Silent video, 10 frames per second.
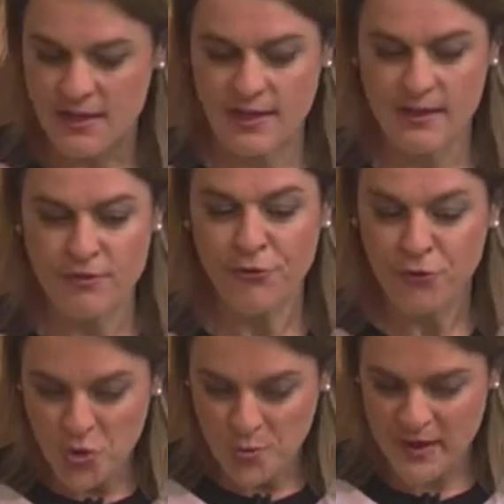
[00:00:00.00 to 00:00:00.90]
in
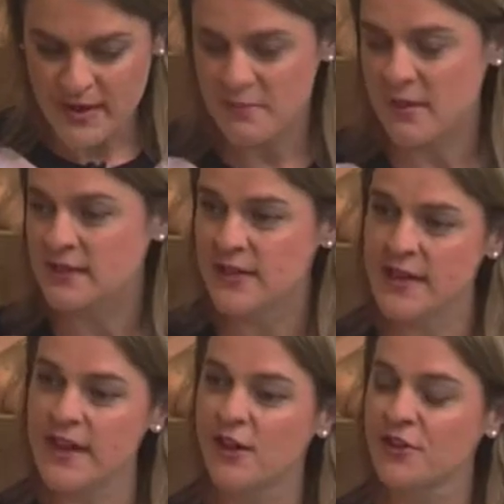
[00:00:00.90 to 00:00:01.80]
forming and
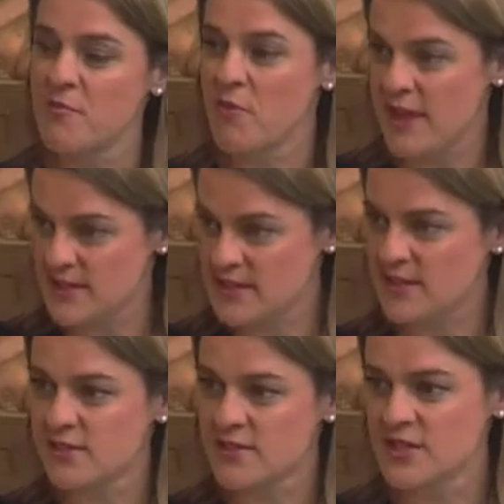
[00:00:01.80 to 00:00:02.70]
maintaining healthy brain
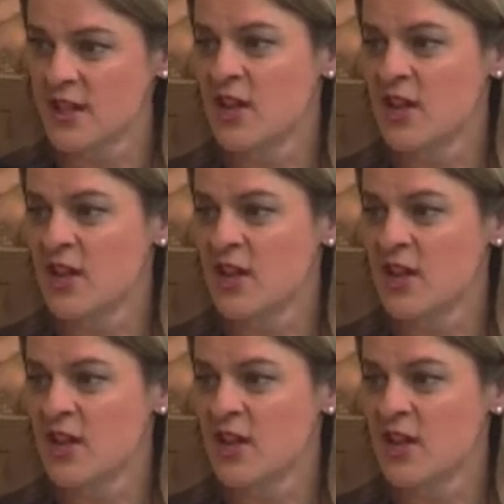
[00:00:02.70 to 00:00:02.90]
cells,